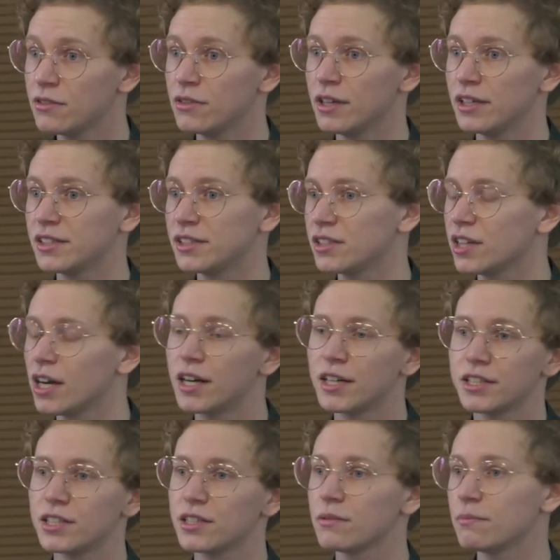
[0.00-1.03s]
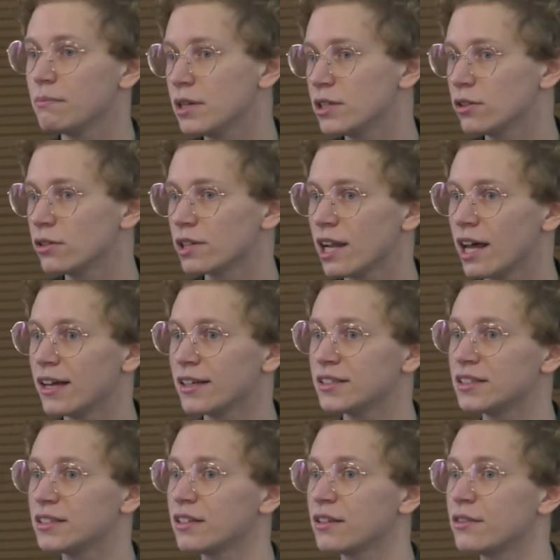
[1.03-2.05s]
They start middle
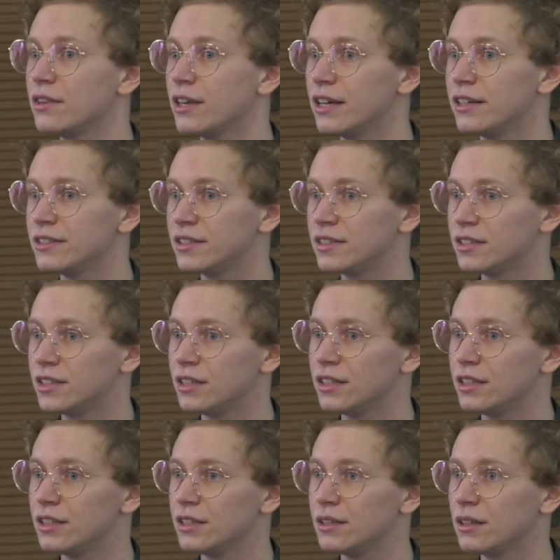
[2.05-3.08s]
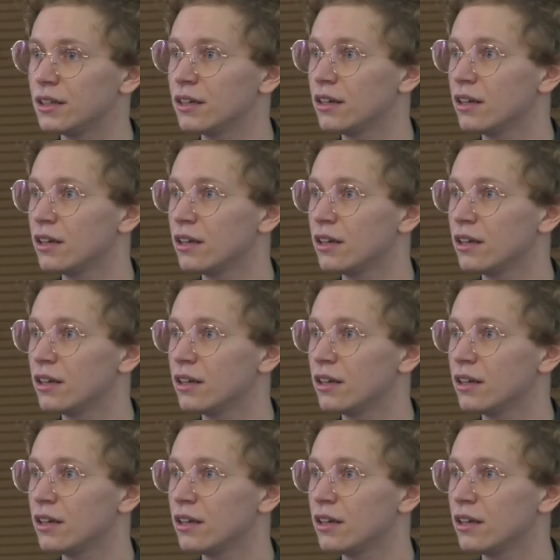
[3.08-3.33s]
class, they see